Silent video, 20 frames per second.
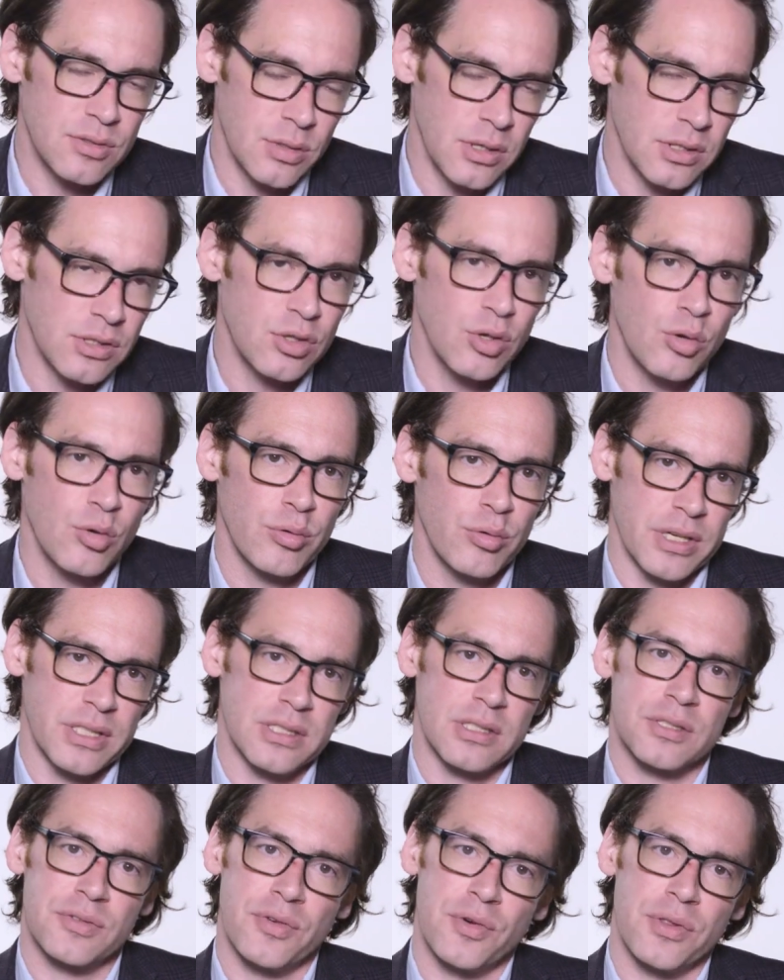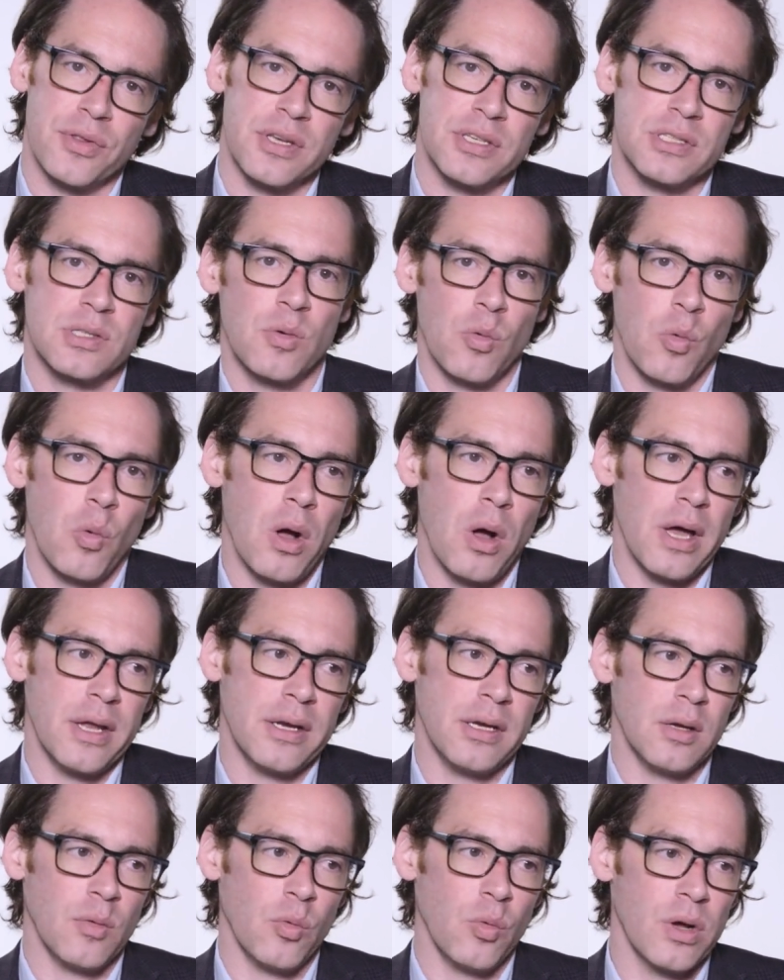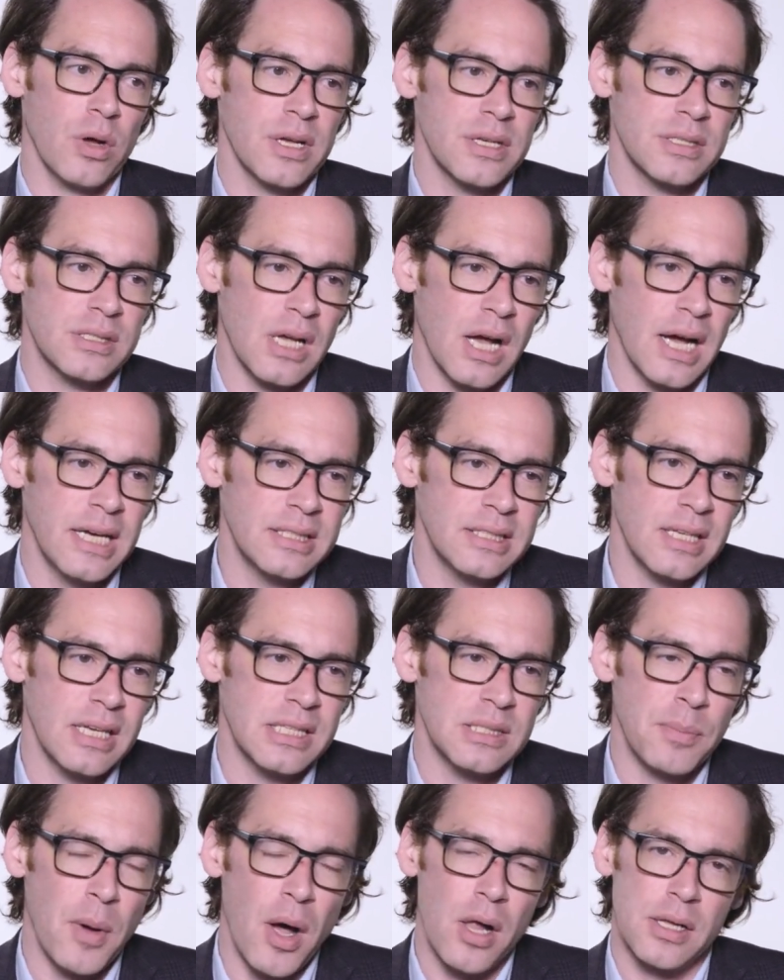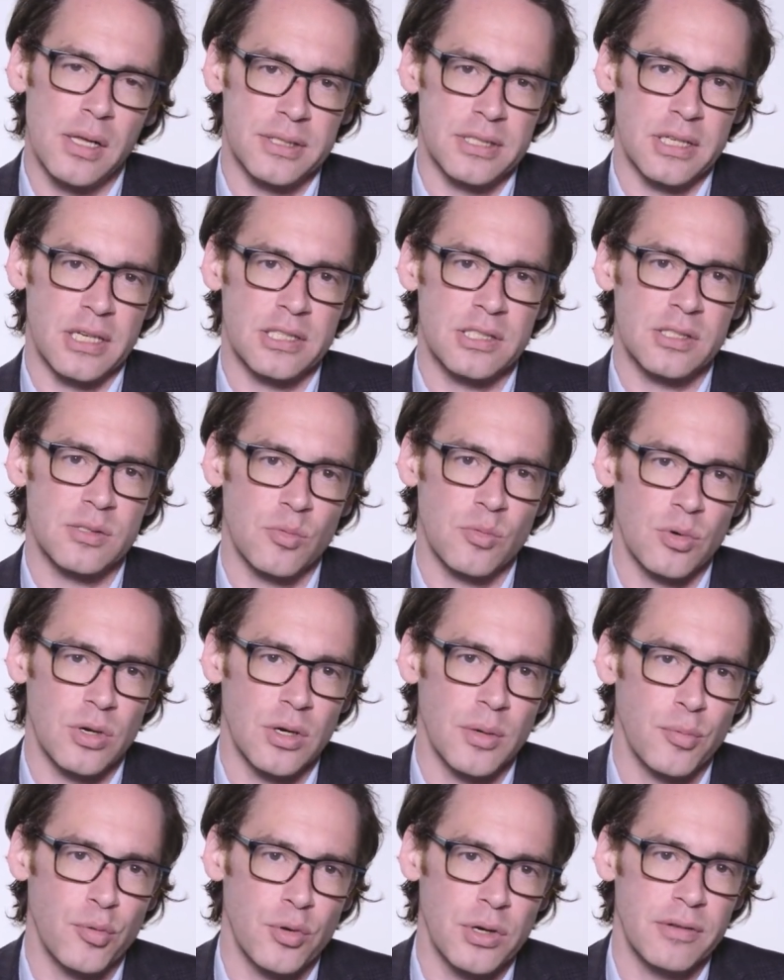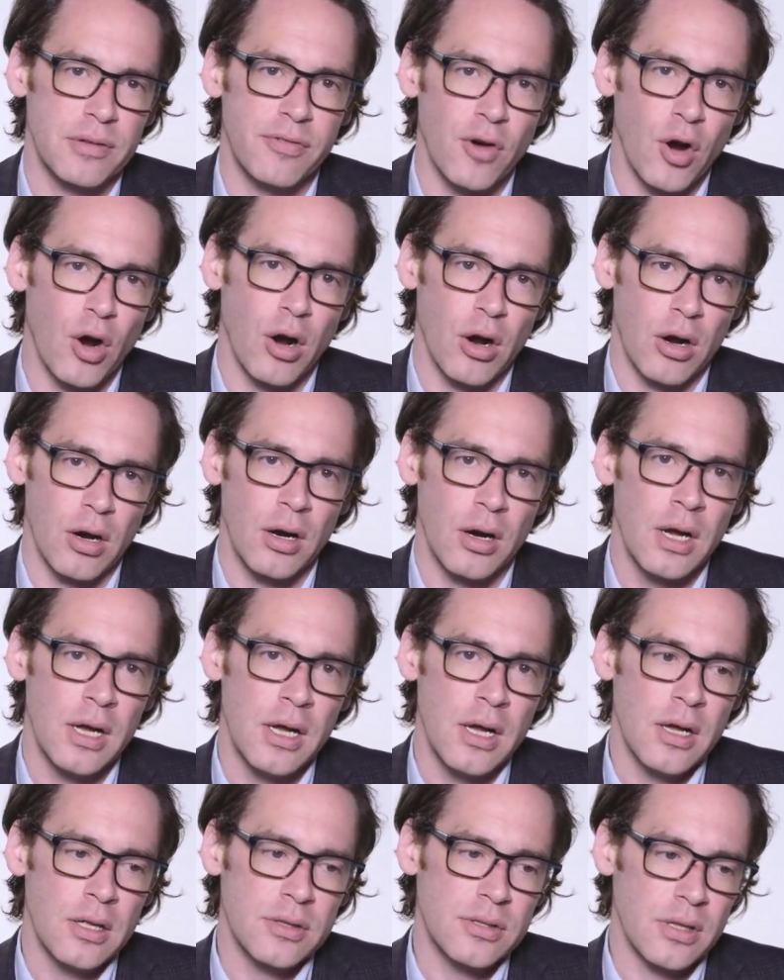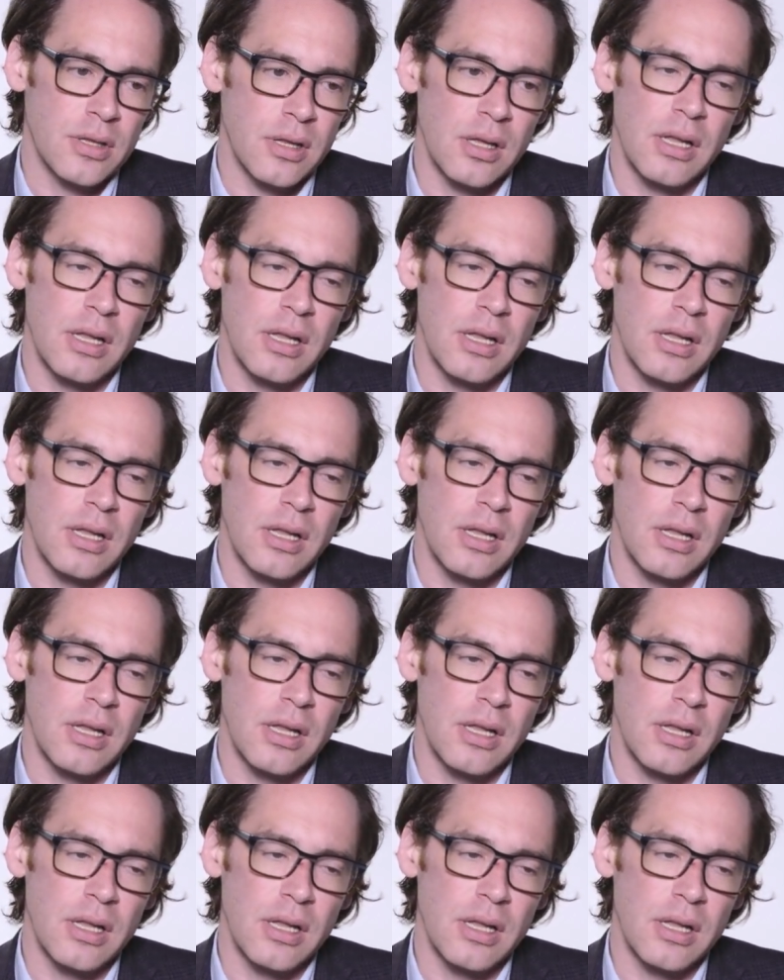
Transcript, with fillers: sort of two reasons for this. One was Einstein's politics were pretty far to the